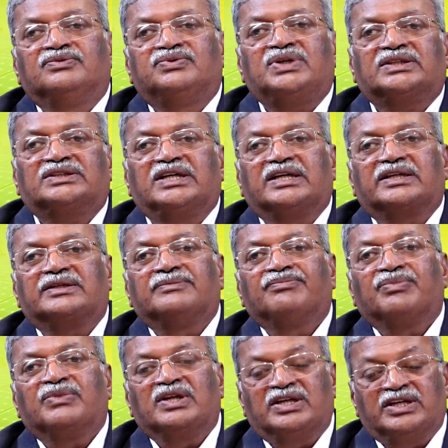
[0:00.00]
further
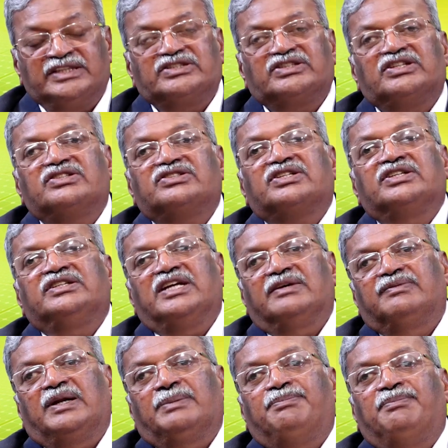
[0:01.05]
research and
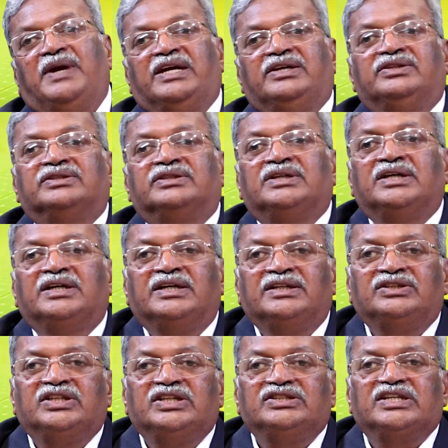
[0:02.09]
development
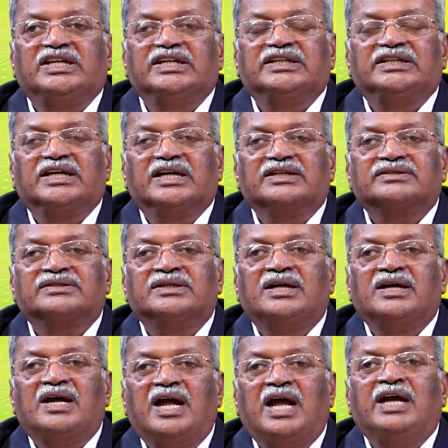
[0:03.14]
in these areas
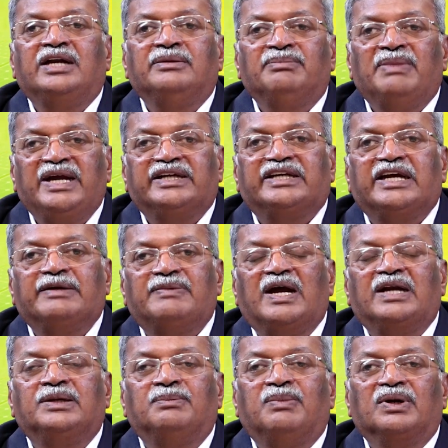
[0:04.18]
and make
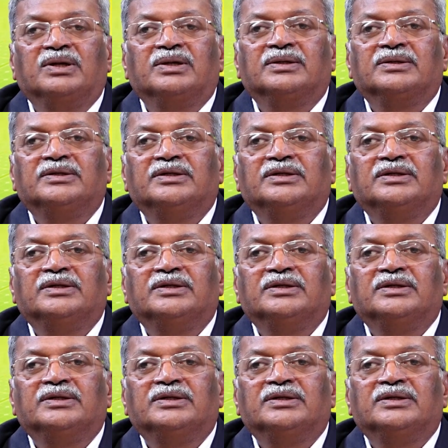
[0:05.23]
available